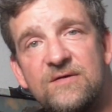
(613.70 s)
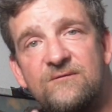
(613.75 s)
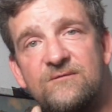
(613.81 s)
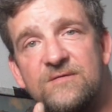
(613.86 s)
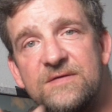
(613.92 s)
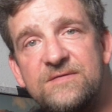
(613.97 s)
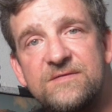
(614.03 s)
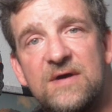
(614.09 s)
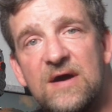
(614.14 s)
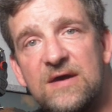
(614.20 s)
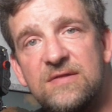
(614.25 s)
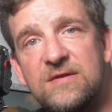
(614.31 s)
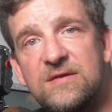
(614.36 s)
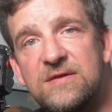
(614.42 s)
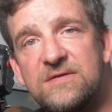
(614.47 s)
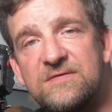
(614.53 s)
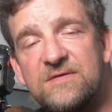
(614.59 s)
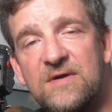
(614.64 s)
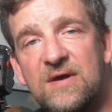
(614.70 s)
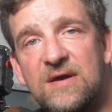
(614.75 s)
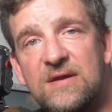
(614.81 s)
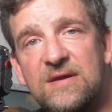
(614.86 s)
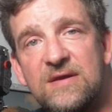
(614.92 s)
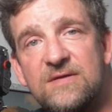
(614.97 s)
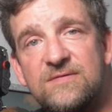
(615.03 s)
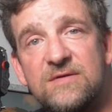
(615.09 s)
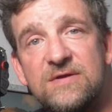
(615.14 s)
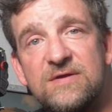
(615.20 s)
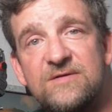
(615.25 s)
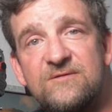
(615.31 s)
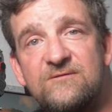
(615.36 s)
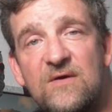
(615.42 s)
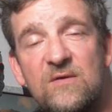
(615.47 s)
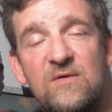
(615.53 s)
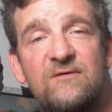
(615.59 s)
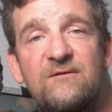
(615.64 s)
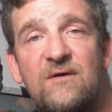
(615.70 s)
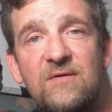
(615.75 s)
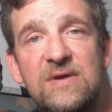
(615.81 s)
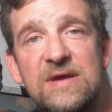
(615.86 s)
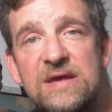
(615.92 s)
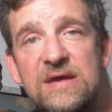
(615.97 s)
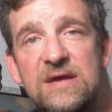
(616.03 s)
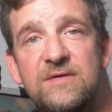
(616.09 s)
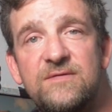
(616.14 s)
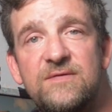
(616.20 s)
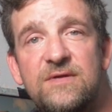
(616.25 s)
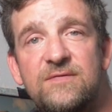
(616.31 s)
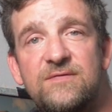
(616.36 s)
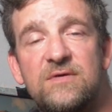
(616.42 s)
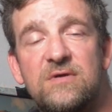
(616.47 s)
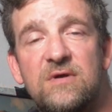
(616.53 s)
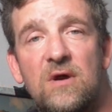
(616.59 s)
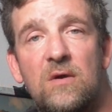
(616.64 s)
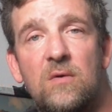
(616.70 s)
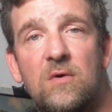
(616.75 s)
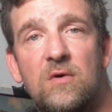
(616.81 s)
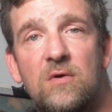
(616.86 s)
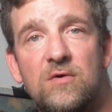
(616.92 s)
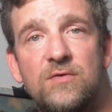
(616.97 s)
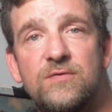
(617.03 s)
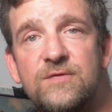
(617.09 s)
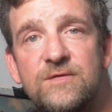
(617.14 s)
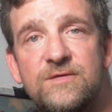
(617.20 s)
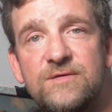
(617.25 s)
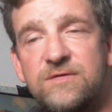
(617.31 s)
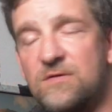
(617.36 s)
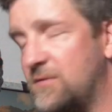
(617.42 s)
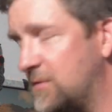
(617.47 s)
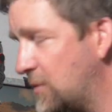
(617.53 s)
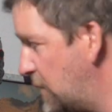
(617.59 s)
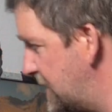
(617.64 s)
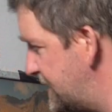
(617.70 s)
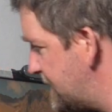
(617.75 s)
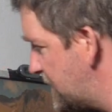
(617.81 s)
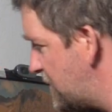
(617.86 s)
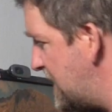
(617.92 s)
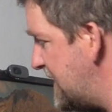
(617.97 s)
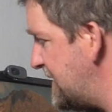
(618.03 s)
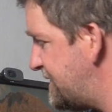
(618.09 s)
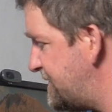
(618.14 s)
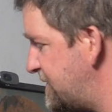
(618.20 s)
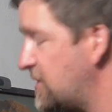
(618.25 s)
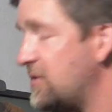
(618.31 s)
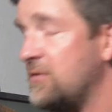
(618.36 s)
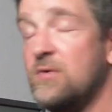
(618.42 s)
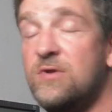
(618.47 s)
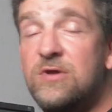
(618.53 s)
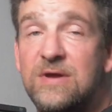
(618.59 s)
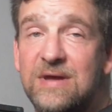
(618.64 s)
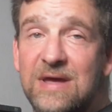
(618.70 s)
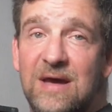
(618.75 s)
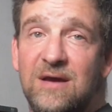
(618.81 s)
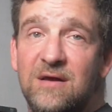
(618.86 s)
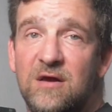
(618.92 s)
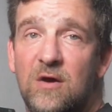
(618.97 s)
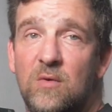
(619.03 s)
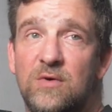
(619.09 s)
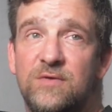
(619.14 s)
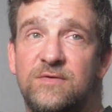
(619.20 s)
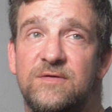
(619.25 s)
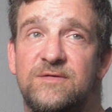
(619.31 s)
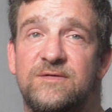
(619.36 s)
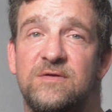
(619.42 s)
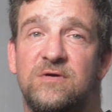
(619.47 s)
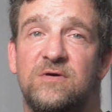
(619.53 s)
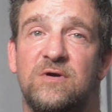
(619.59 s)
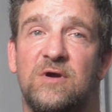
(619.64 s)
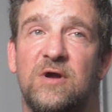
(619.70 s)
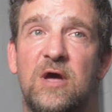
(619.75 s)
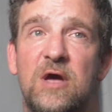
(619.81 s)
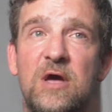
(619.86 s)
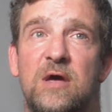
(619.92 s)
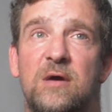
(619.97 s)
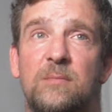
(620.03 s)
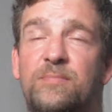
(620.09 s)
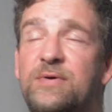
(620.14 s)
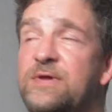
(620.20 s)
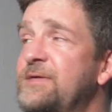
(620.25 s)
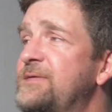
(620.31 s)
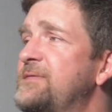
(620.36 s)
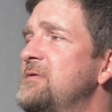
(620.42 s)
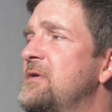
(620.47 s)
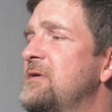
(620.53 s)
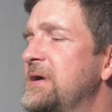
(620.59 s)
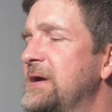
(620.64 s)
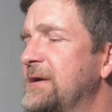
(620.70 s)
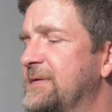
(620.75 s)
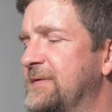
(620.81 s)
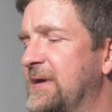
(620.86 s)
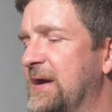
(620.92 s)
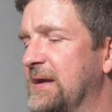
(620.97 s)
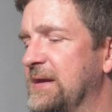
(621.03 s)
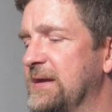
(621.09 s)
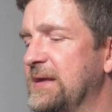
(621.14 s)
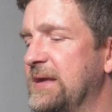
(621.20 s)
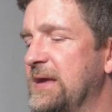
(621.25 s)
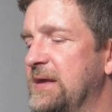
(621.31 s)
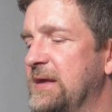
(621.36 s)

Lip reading: of this kind of design is that it's very, very easy to go underslung. With the Crane 2, you can go underslung, but it's not exactly